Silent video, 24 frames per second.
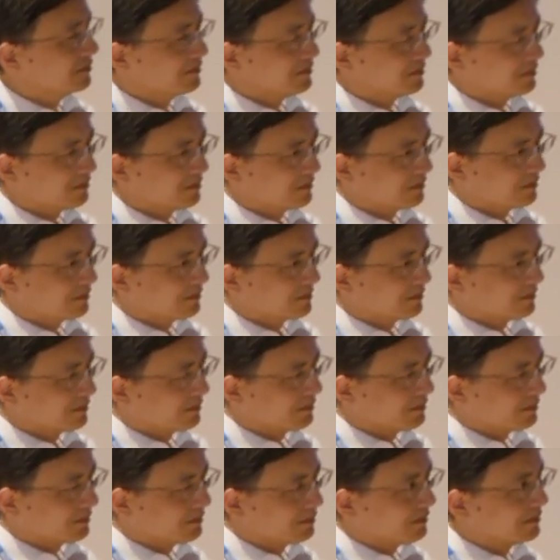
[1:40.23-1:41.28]

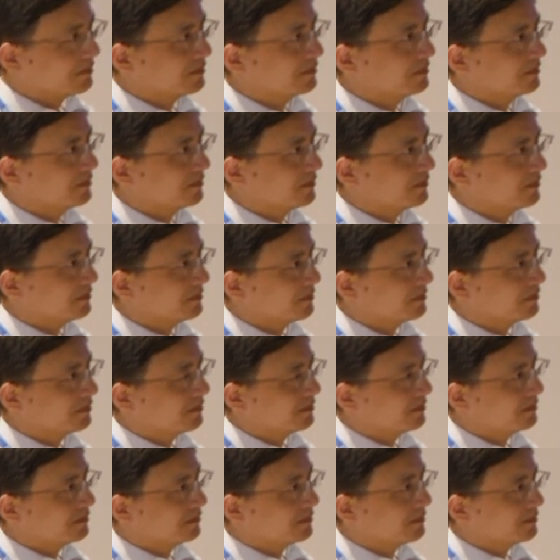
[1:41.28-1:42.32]

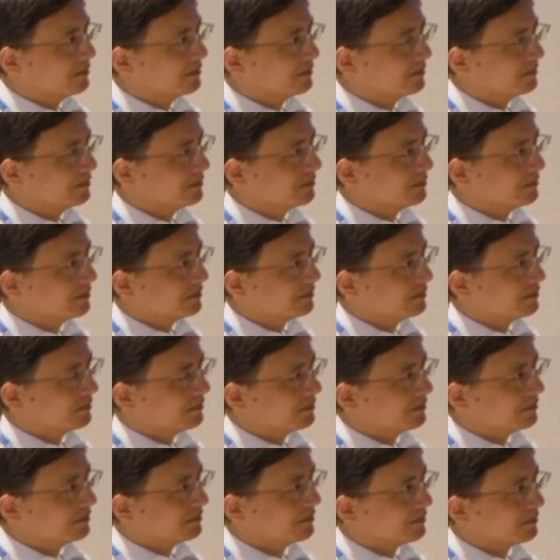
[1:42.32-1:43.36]

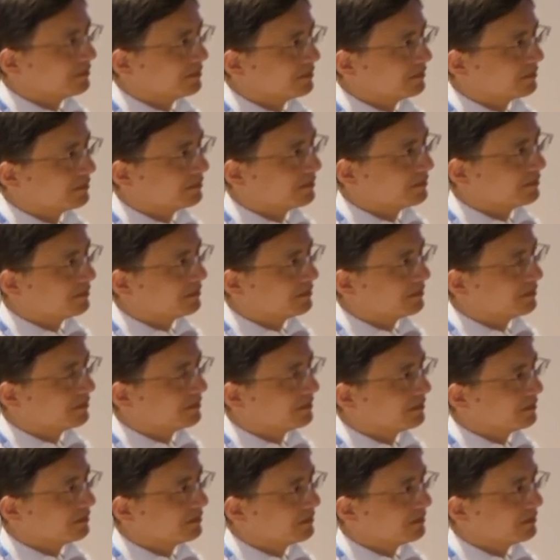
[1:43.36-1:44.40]

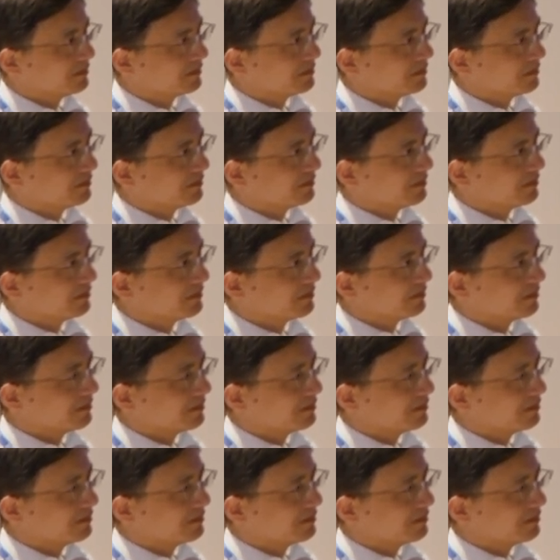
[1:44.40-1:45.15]
No words are spoken by the person on screen.